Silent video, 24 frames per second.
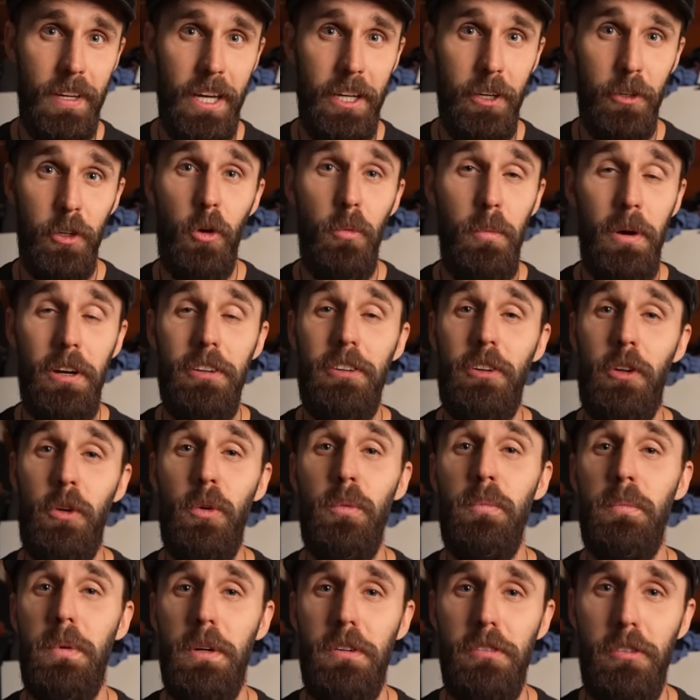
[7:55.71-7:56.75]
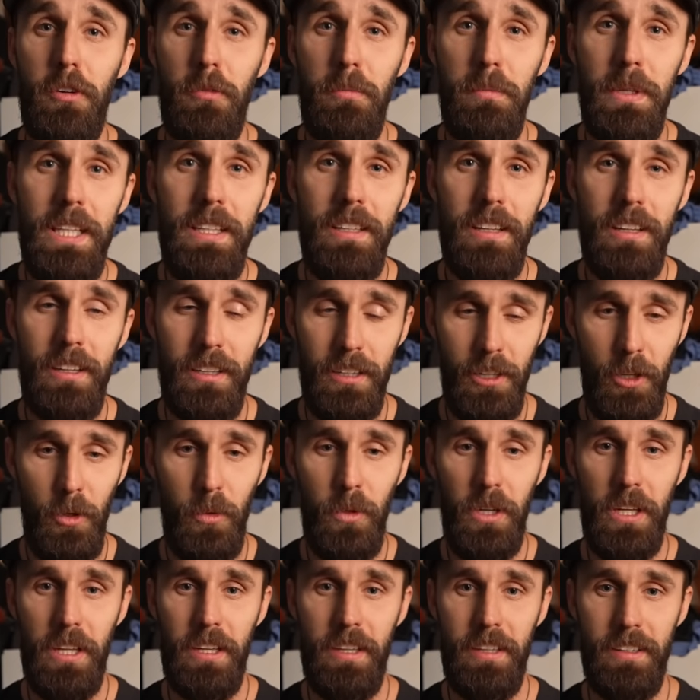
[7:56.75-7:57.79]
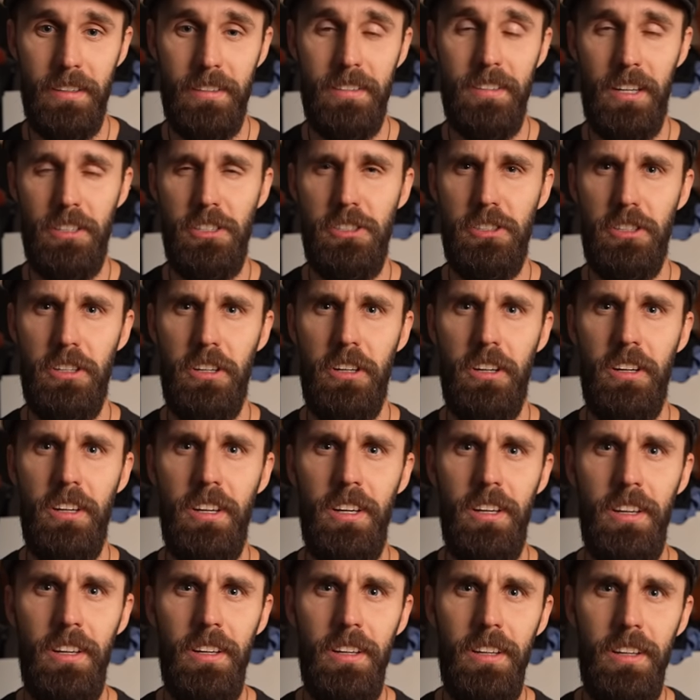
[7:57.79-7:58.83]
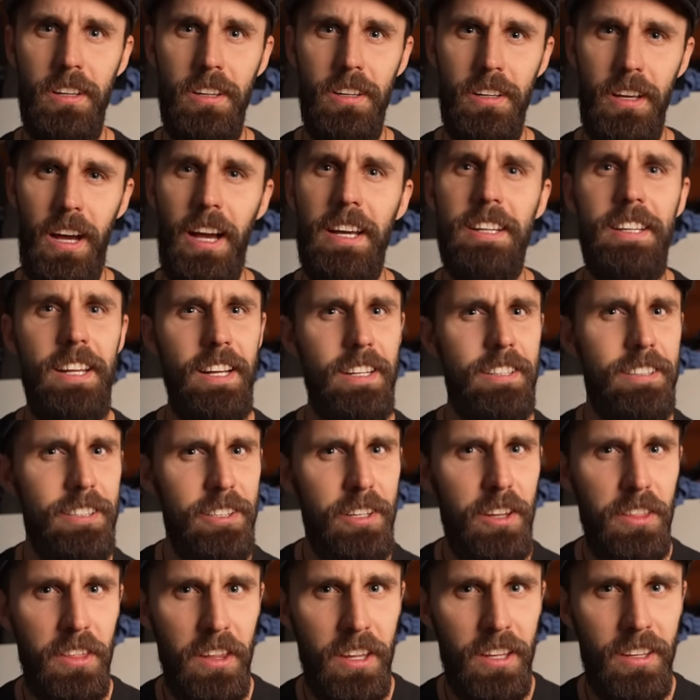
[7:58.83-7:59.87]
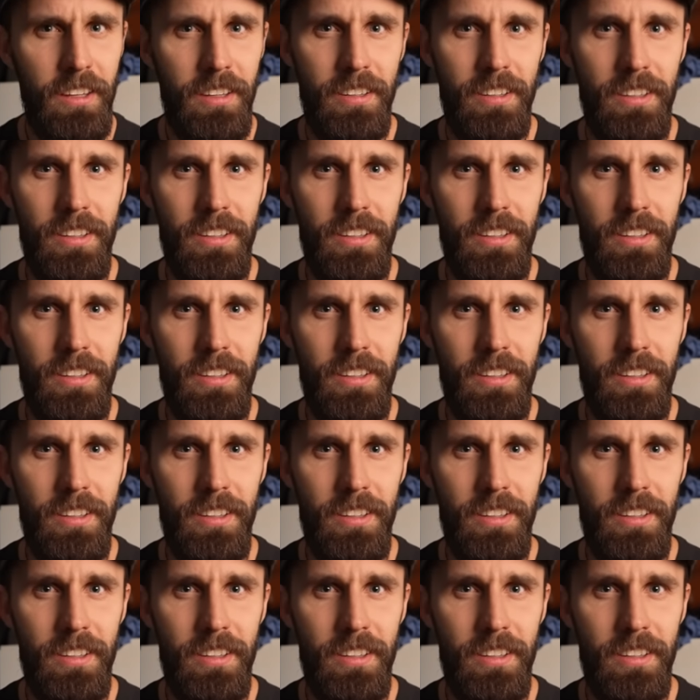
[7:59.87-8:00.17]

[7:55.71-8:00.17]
I don't know about you, but for me, clothing is such a identity thing.